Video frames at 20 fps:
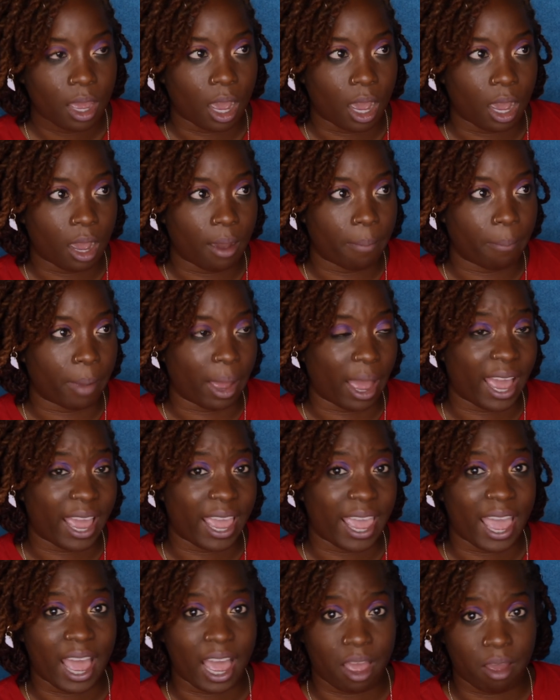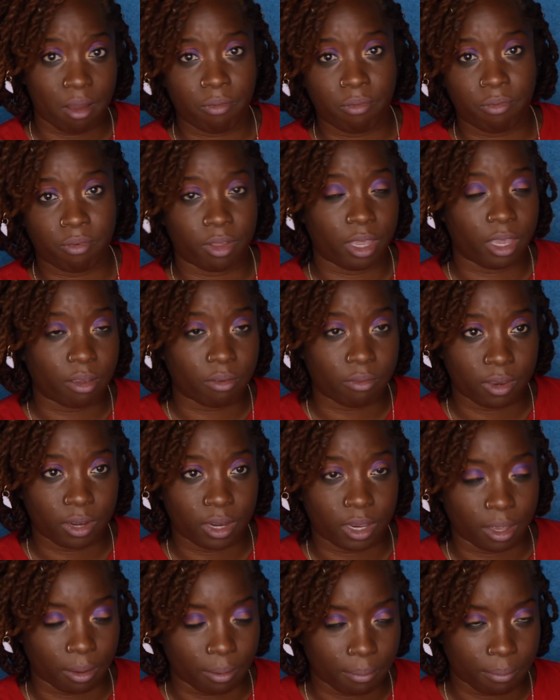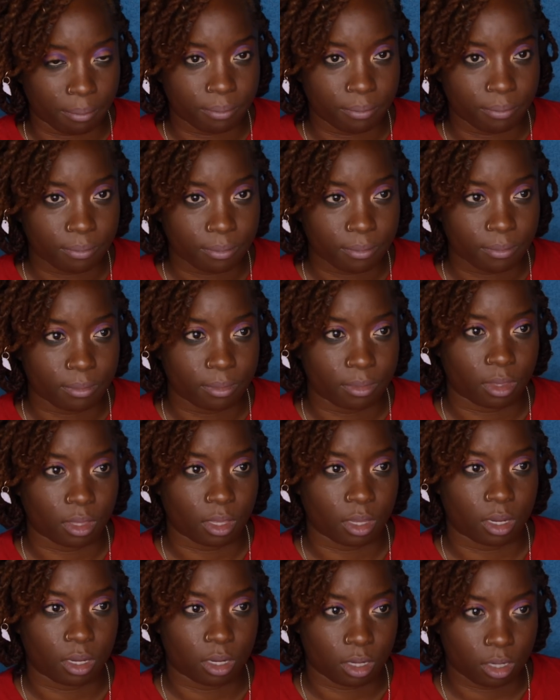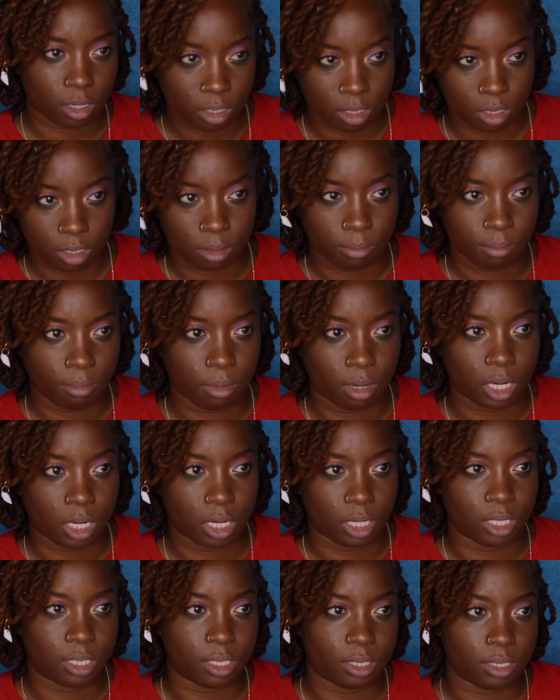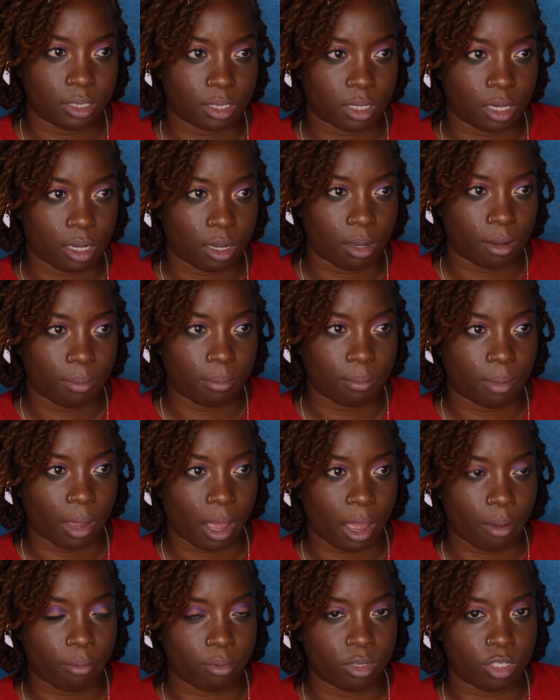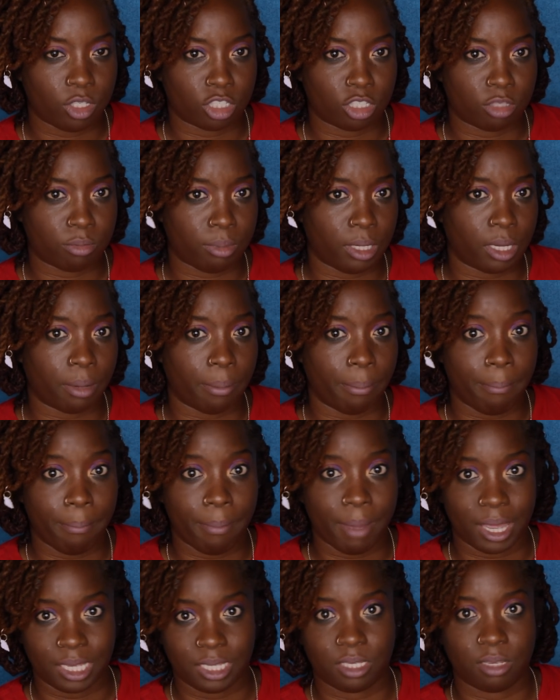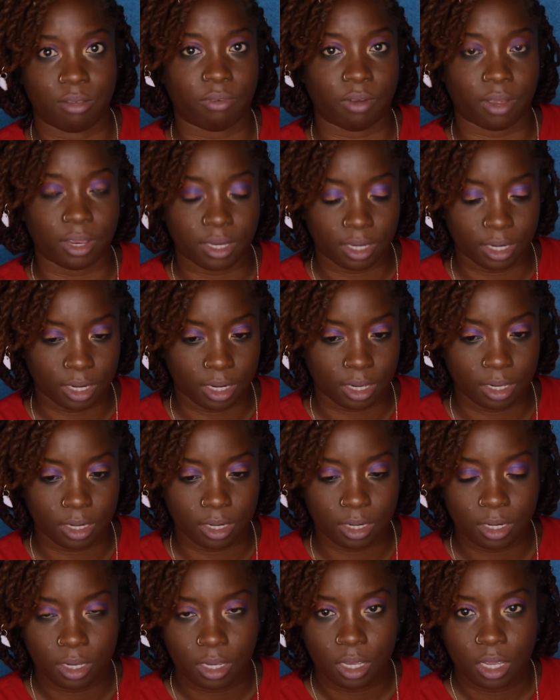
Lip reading: I have forgiven him, because I would just be a mess if I didn't.